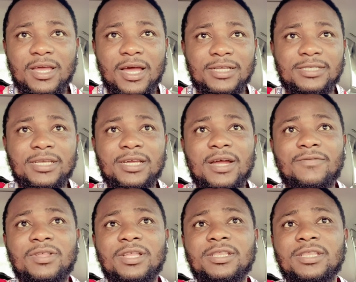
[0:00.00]
I think I
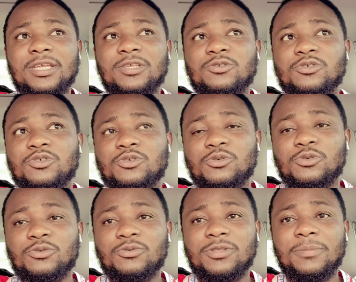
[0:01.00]
really need to show
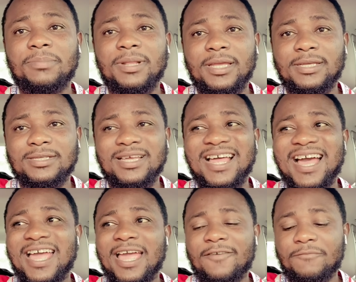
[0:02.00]
you the place that
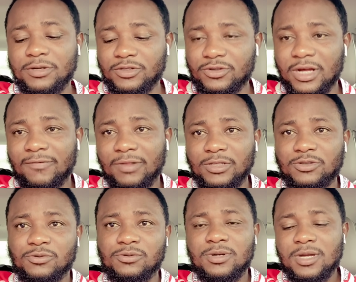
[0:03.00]
I have been traveling
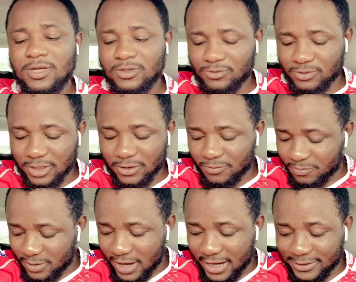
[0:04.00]
to so that you
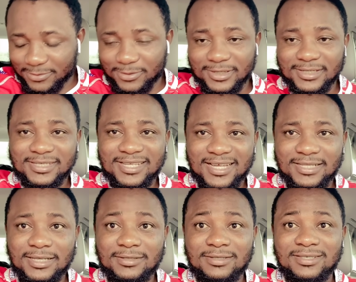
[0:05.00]
guys will understand
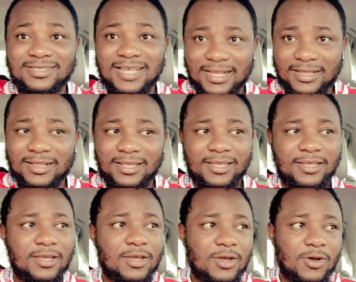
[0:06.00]
exactly
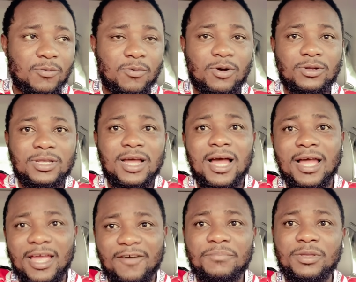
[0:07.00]
what
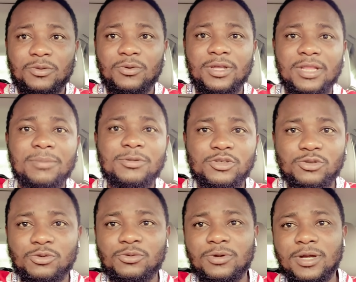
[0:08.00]
I have been doing. Let me
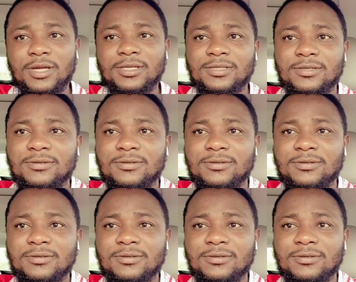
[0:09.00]
show you guys.